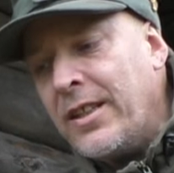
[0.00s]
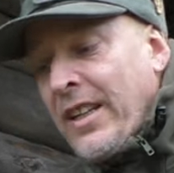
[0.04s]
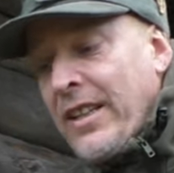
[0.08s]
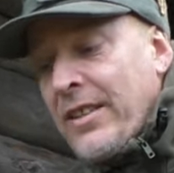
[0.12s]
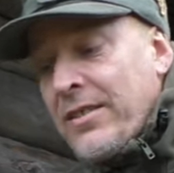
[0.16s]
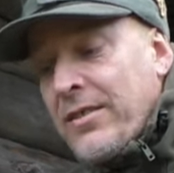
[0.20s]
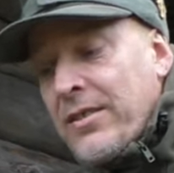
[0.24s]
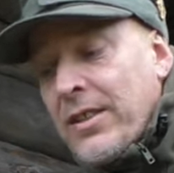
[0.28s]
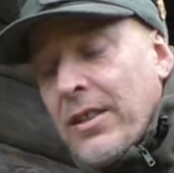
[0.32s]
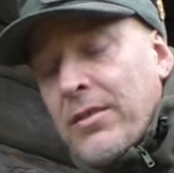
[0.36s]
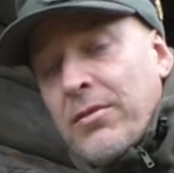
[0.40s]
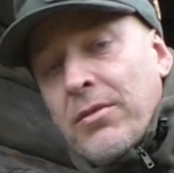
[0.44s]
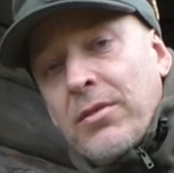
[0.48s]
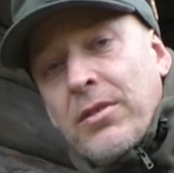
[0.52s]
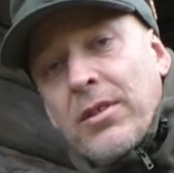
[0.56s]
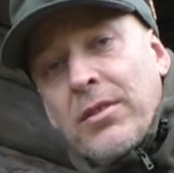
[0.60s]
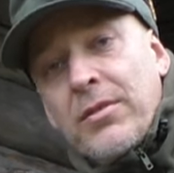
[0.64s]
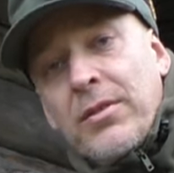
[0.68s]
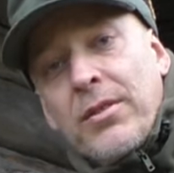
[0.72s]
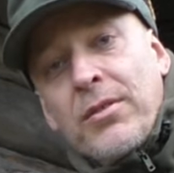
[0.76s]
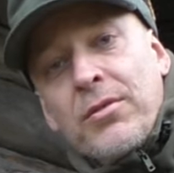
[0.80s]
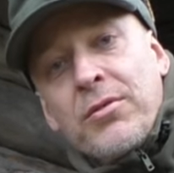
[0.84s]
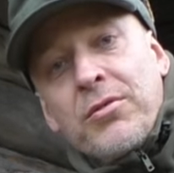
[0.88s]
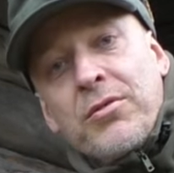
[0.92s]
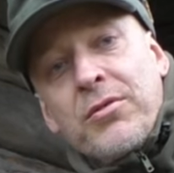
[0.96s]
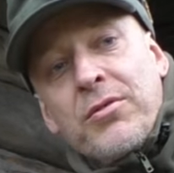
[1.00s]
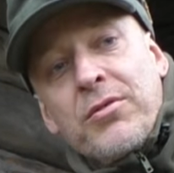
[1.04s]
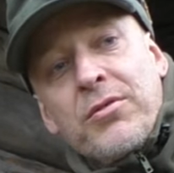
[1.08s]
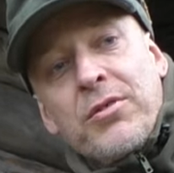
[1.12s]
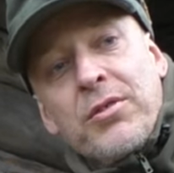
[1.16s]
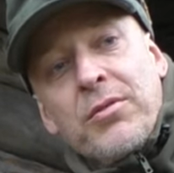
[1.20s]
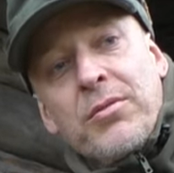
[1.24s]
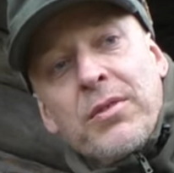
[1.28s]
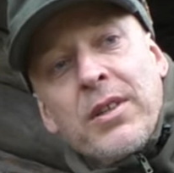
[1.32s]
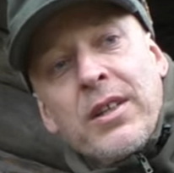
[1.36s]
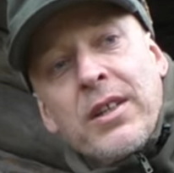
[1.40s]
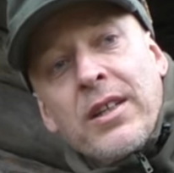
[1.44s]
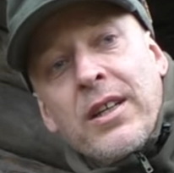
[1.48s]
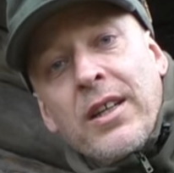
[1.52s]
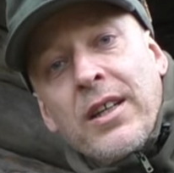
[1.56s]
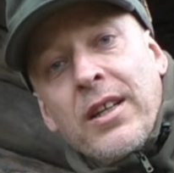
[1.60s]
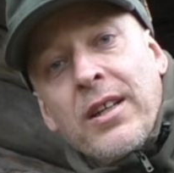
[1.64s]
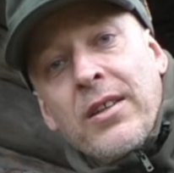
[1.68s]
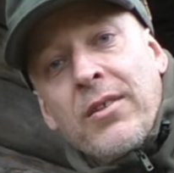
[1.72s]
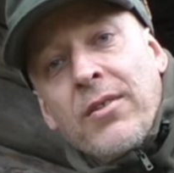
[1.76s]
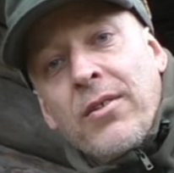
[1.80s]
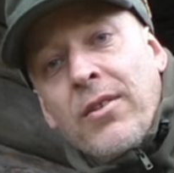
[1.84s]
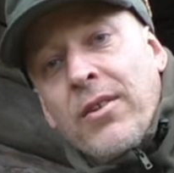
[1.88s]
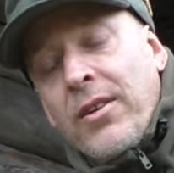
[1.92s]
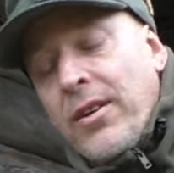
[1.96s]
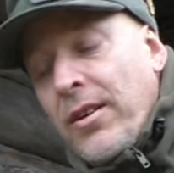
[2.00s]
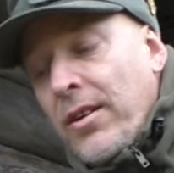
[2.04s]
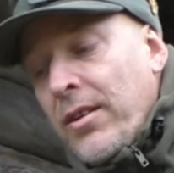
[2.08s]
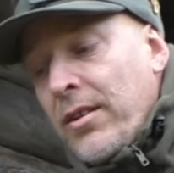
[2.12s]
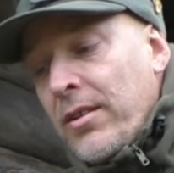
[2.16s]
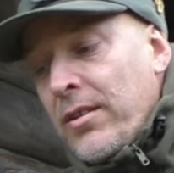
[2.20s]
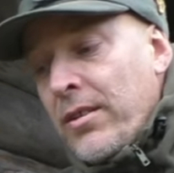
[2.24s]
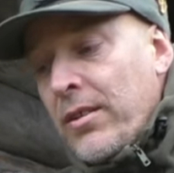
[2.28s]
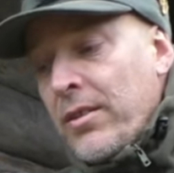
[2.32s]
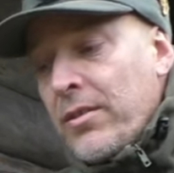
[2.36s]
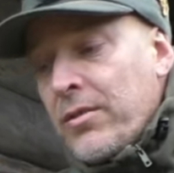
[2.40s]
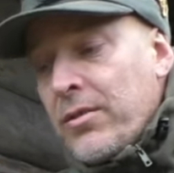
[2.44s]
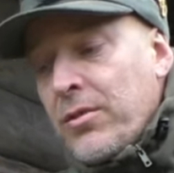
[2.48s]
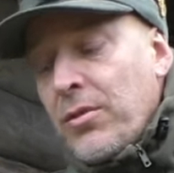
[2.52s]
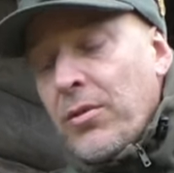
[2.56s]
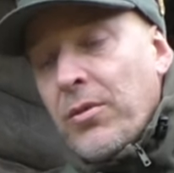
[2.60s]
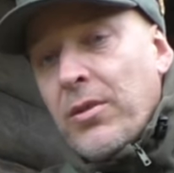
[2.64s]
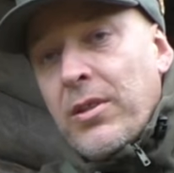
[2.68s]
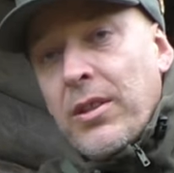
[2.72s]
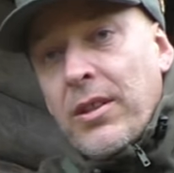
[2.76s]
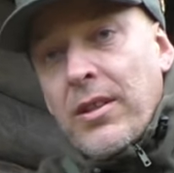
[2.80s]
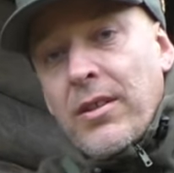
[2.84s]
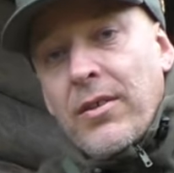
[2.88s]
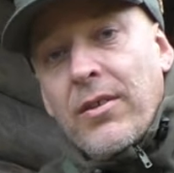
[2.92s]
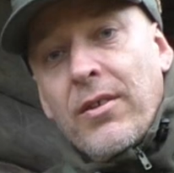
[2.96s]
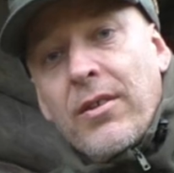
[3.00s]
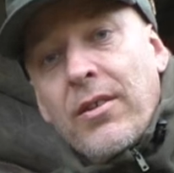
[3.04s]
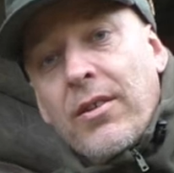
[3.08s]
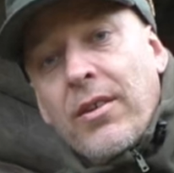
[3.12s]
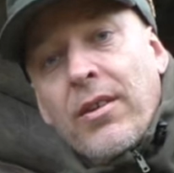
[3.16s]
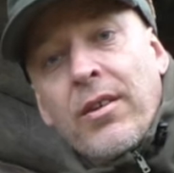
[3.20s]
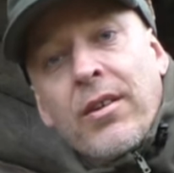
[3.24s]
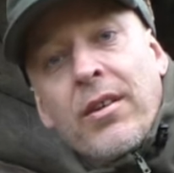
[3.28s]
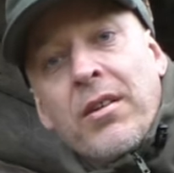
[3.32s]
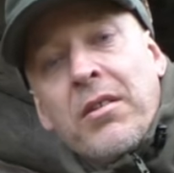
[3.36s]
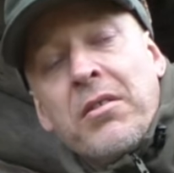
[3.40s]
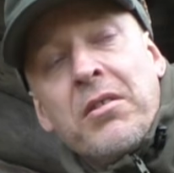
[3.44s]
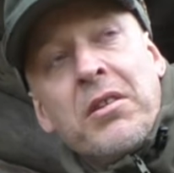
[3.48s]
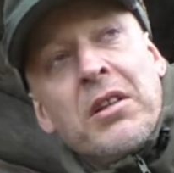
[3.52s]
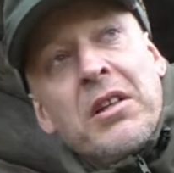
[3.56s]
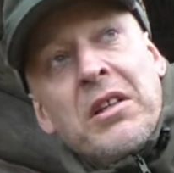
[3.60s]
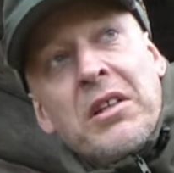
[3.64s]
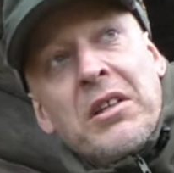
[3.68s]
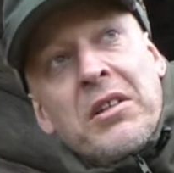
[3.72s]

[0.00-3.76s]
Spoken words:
And as I said, you can use tuna can oil, cooking oil,